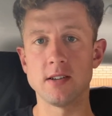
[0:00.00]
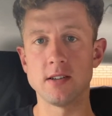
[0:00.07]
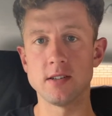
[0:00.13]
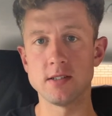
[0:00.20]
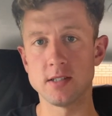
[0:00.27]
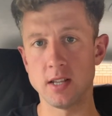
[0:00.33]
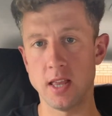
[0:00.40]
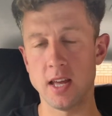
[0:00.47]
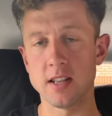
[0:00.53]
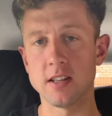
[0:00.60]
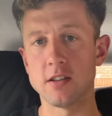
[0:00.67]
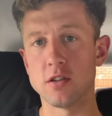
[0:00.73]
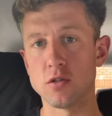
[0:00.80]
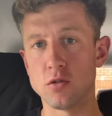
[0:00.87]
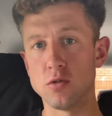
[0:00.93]

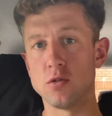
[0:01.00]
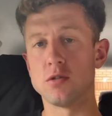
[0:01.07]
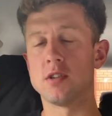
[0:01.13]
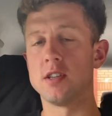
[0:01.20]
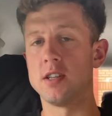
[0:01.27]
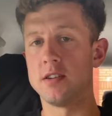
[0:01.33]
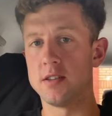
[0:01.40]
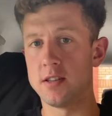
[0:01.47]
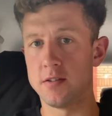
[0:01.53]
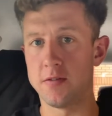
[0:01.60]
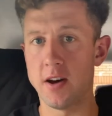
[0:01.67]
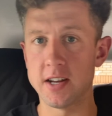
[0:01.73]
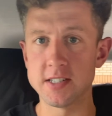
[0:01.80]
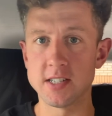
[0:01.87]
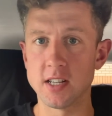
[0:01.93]
selected to go to the
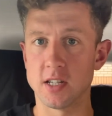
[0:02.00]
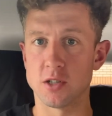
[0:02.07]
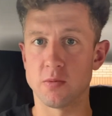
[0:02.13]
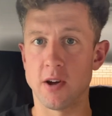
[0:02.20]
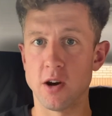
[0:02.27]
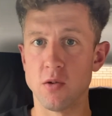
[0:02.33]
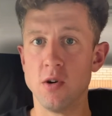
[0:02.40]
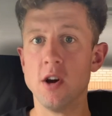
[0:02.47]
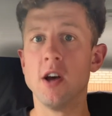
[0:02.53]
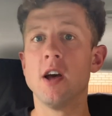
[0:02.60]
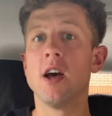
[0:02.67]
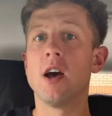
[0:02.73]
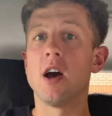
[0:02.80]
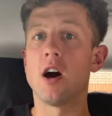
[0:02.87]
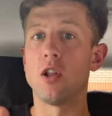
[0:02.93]
fat sale as well,
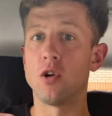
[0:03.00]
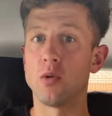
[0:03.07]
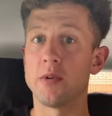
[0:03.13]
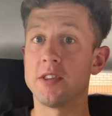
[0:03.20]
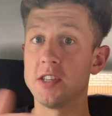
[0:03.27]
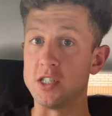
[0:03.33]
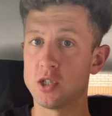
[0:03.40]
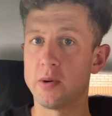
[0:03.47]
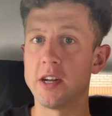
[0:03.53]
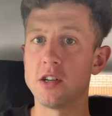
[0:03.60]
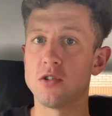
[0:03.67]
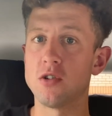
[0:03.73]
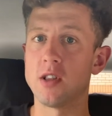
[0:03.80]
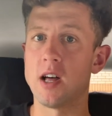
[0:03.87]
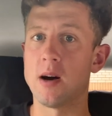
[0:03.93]
along with these
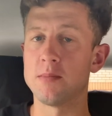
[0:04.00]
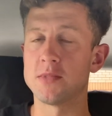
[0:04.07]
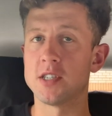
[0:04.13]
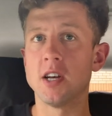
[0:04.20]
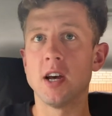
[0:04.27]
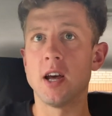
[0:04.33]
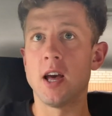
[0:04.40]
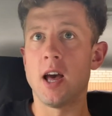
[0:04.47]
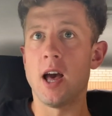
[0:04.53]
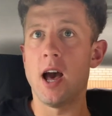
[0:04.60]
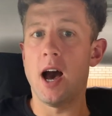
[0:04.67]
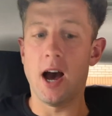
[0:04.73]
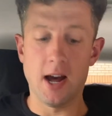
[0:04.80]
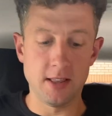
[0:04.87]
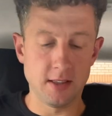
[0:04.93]
22 lambs.
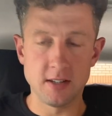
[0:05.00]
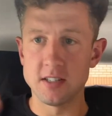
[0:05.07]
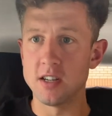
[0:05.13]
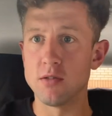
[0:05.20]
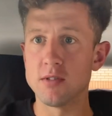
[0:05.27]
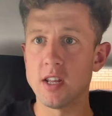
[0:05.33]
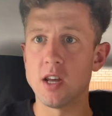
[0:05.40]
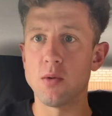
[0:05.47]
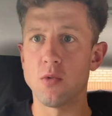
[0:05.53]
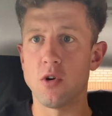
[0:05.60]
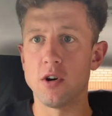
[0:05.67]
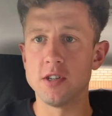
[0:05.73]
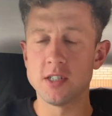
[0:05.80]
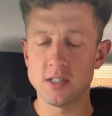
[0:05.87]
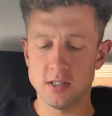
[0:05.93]
And the sale date
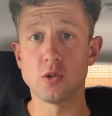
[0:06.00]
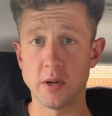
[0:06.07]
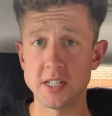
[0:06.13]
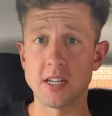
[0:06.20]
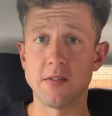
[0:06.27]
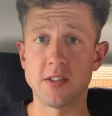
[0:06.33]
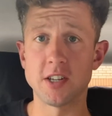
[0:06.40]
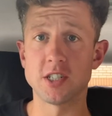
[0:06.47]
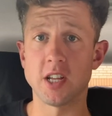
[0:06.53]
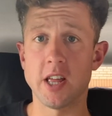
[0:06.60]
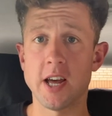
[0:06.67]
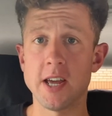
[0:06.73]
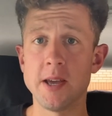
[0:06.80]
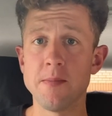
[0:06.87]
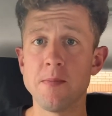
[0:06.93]
was 27th of
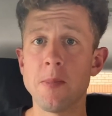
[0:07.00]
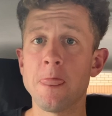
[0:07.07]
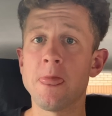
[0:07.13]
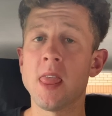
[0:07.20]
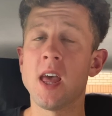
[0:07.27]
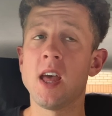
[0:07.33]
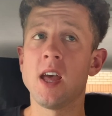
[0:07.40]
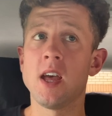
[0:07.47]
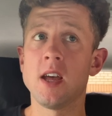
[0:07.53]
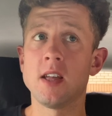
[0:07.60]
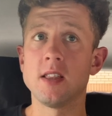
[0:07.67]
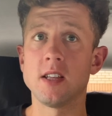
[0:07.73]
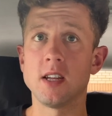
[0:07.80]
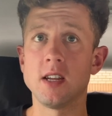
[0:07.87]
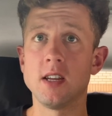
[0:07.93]
July.
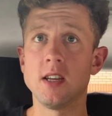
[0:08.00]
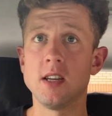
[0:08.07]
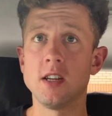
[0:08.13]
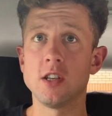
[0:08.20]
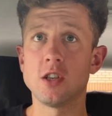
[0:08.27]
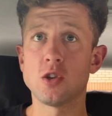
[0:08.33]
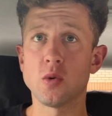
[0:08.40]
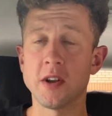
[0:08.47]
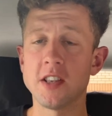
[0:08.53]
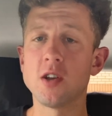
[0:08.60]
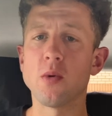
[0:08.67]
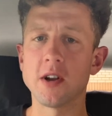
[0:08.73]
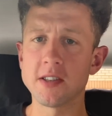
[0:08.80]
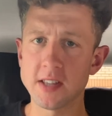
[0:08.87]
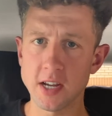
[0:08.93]
The
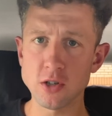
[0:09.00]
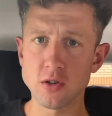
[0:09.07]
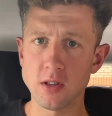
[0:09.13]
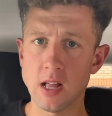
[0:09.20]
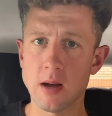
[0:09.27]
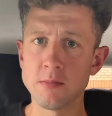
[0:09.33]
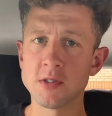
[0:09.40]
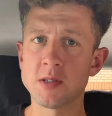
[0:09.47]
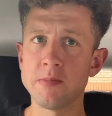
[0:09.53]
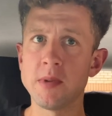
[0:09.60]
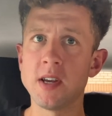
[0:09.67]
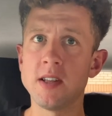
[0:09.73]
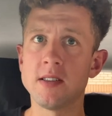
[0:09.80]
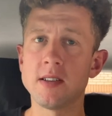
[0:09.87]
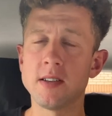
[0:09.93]
21 Texel lambs
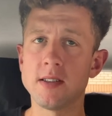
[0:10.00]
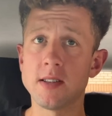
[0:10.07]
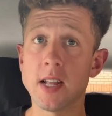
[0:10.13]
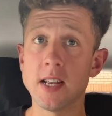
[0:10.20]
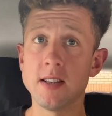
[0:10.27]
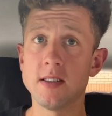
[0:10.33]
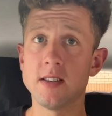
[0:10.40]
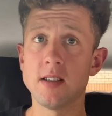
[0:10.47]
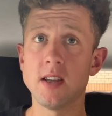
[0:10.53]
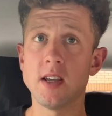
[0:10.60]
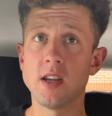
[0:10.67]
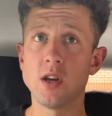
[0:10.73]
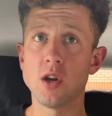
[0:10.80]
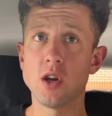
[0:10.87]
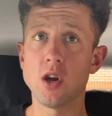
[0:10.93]
made
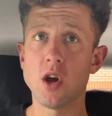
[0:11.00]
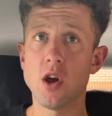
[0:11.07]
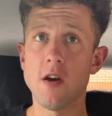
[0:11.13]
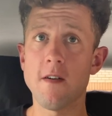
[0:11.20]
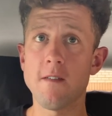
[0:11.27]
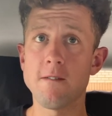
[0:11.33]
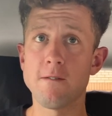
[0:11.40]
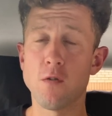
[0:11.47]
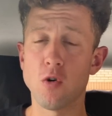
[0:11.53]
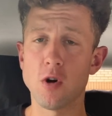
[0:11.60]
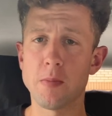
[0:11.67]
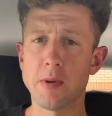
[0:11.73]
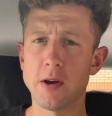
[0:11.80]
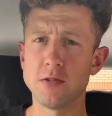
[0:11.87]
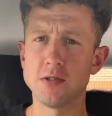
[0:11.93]

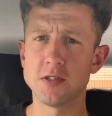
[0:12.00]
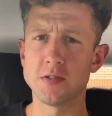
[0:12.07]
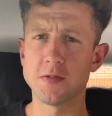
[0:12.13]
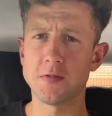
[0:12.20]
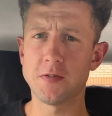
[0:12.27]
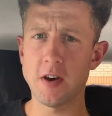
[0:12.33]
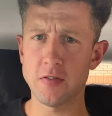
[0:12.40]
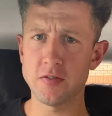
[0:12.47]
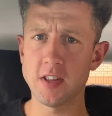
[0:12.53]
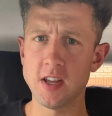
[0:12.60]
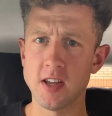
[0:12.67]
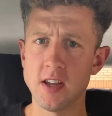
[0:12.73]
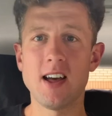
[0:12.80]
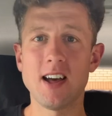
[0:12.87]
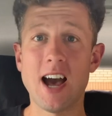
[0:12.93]

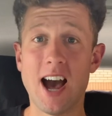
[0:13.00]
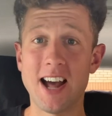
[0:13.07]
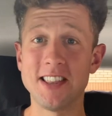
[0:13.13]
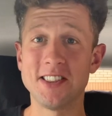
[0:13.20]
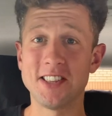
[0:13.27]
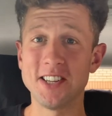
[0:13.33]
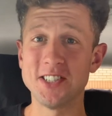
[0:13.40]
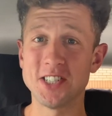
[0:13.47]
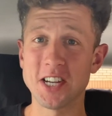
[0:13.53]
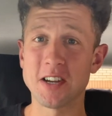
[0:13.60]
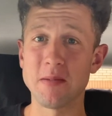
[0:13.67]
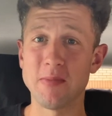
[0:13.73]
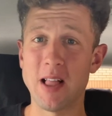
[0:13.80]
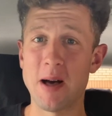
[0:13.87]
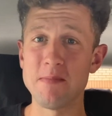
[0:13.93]
£94.50, and the
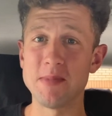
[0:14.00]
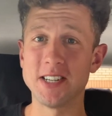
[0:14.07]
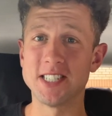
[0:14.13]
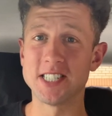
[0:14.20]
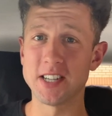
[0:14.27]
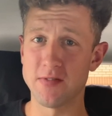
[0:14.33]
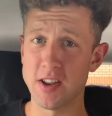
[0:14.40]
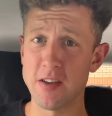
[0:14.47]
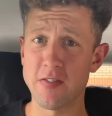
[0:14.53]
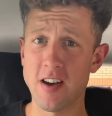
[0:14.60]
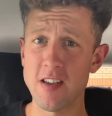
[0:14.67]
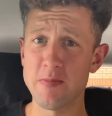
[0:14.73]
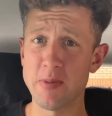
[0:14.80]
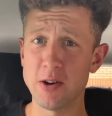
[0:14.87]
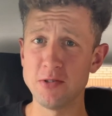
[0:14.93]
Jacob lamb made
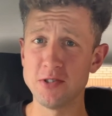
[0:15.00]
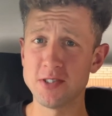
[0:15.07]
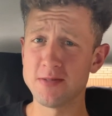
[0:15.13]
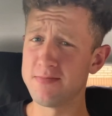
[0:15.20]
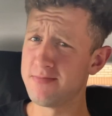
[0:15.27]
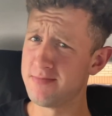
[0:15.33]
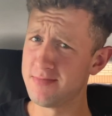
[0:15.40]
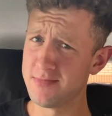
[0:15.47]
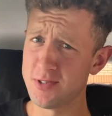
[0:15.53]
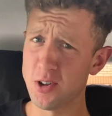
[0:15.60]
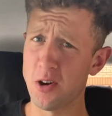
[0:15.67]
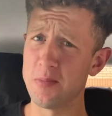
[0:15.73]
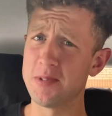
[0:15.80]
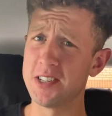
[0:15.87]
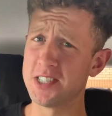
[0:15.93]
£75.
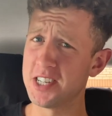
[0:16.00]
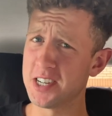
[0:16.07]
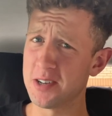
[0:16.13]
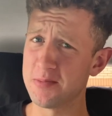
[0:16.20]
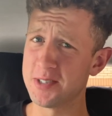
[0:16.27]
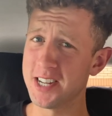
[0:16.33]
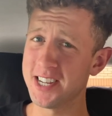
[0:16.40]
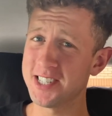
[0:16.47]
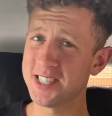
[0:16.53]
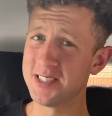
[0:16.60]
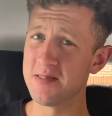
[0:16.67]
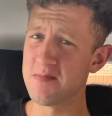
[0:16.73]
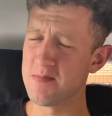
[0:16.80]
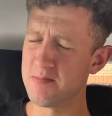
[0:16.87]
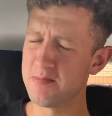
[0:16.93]
Top the Jacob section,
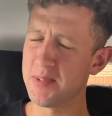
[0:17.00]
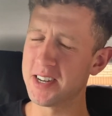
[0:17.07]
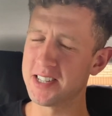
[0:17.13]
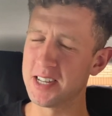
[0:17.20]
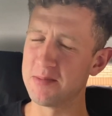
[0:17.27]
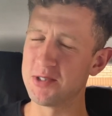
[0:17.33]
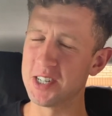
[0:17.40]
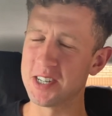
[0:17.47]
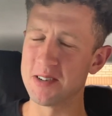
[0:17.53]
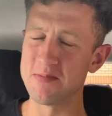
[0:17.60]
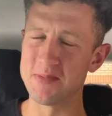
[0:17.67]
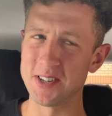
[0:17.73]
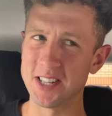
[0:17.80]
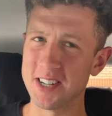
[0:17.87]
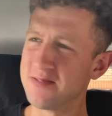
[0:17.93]
big time Jacob
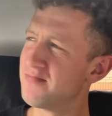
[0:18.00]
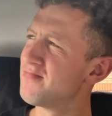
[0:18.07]
breeder.